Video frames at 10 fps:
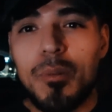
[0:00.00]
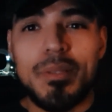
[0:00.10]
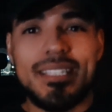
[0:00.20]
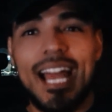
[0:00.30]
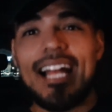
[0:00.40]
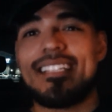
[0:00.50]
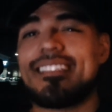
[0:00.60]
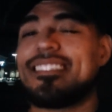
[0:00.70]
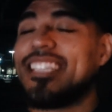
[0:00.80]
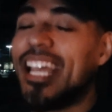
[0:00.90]
But that
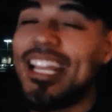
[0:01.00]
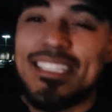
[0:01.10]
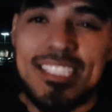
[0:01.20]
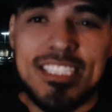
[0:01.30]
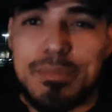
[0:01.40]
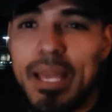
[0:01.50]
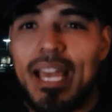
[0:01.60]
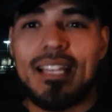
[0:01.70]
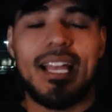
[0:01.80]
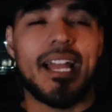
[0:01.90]
changes,
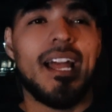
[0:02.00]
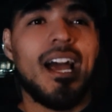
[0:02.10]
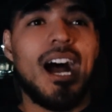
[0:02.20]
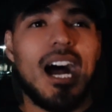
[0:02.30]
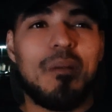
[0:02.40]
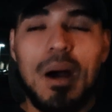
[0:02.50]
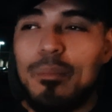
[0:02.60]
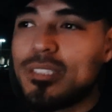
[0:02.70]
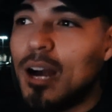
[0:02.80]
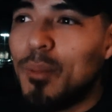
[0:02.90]
man. Like I'm,
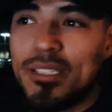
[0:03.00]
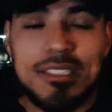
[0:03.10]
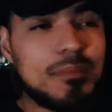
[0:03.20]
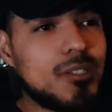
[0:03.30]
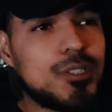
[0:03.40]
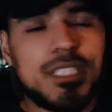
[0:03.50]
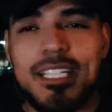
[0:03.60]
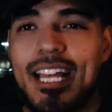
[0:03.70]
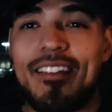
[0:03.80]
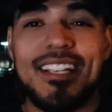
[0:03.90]
I'm, I'm on some new
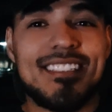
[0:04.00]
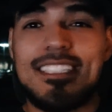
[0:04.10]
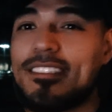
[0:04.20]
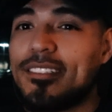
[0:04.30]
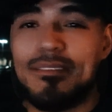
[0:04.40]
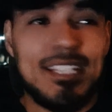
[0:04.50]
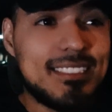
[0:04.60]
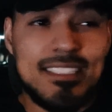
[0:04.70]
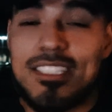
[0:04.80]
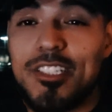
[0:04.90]
shit now. This is,
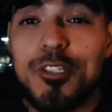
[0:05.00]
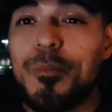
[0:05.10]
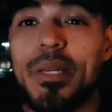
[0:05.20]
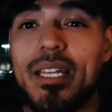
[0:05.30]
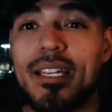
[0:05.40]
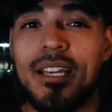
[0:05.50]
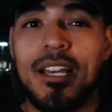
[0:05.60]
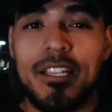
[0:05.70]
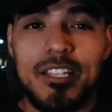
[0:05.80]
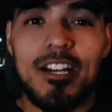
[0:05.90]
this is the new me.
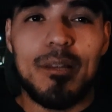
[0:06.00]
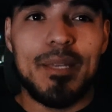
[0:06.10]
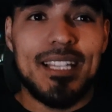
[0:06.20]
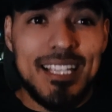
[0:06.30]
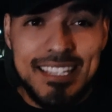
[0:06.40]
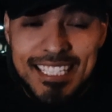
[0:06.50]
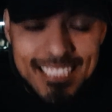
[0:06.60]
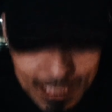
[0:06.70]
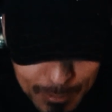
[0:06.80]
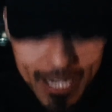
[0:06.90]
You know what I mean? Like
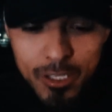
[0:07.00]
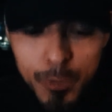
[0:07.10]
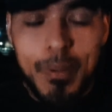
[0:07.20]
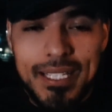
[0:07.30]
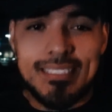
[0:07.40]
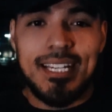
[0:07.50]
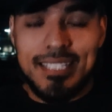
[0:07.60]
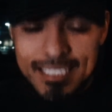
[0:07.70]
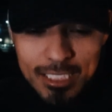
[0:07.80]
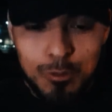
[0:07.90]
this is my new baseline.
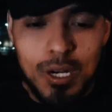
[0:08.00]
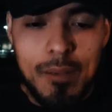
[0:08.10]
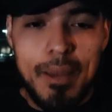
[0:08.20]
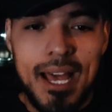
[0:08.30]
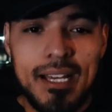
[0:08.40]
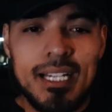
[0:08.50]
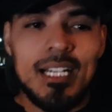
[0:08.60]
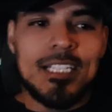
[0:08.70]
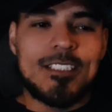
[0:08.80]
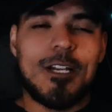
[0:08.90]
This is where I'm at.
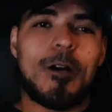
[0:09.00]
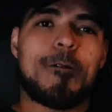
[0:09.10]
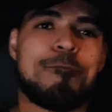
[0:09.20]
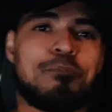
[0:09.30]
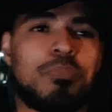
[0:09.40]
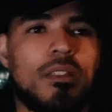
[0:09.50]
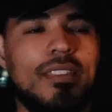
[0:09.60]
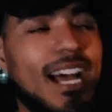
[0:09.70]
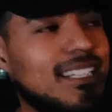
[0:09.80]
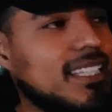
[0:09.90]
So
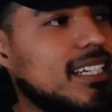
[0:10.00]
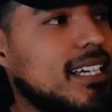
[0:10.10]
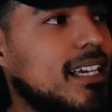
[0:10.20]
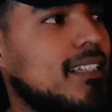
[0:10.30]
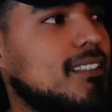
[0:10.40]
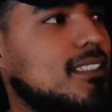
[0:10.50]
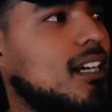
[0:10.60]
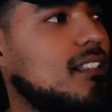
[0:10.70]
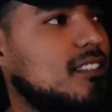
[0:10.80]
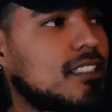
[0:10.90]
the idea is
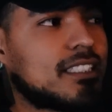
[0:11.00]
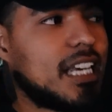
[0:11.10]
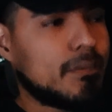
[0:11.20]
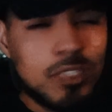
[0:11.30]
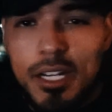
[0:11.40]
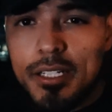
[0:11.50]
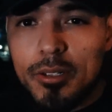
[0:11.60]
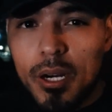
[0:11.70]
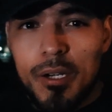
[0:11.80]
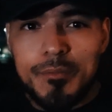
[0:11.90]
just keep trying to
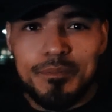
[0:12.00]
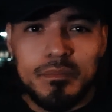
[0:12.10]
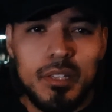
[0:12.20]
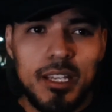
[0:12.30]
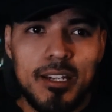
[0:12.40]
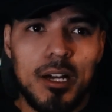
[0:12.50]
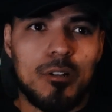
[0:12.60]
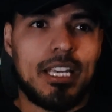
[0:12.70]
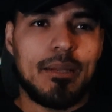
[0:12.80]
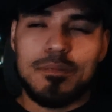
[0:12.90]
grow, you know,
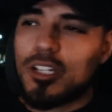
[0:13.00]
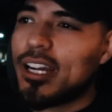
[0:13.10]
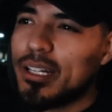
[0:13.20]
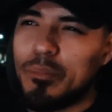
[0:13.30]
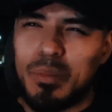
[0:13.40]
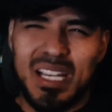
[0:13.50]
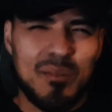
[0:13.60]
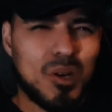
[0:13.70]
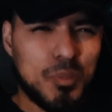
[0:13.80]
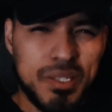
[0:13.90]
keep trying to become
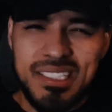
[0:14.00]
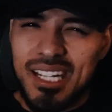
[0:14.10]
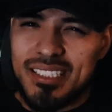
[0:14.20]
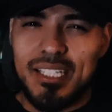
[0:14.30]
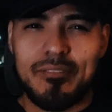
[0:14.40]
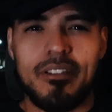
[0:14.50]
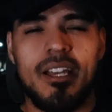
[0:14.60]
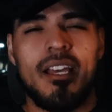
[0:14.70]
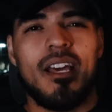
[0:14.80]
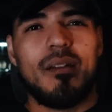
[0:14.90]
more productive,
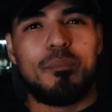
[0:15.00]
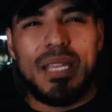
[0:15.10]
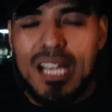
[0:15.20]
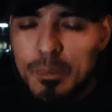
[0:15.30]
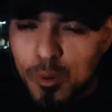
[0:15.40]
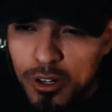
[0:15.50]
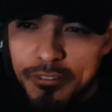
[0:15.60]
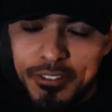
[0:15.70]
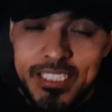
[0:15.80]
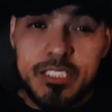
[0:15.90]
become more
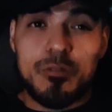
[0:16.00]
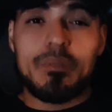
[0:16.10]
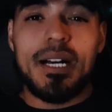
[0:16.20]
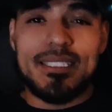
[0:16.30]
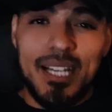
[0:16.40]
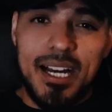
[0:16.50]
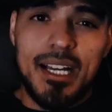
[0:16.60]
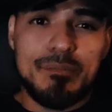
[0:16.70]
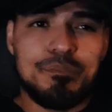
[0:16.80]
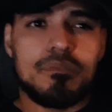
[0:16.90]
efficient with my
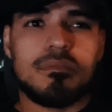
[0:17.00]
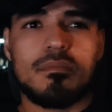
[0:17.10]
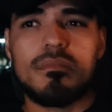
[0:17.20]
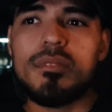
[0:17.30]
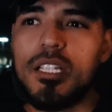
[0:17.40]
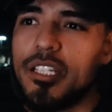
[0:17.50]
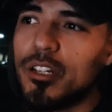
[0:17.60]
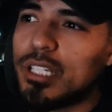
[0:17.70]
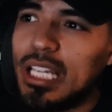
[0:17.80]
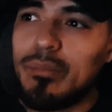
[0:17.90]
time. You
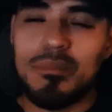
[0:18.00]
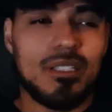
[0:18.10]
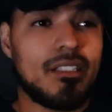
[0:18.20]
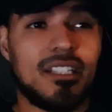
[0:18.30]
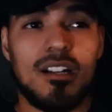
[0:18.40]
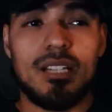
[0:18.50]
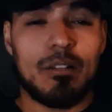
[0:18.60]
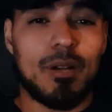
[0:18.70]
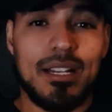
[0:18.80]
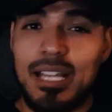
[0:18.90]
know, keep, you know, like
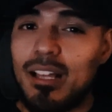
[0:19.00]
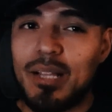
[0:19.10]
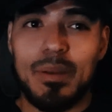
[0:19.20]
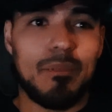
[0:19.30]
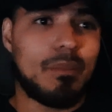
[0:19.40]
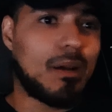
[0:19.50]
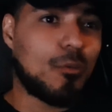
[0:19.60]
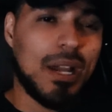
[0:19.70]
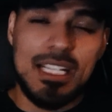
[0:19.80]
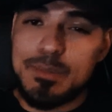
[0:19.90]
right now, like my, my
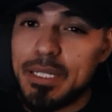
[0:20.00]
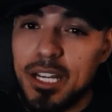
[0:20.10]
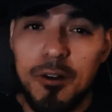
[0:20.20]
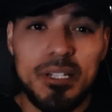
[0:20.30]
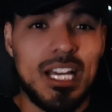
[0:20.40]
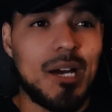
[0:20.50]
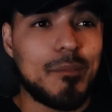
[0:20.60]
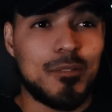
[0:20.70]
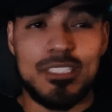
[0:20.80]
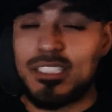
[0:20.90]
weight has been going up,
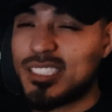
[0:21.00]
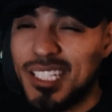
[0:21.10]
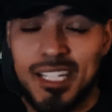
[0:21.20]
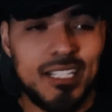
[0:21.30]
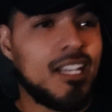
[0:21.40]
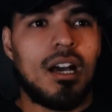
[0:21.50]
which is good.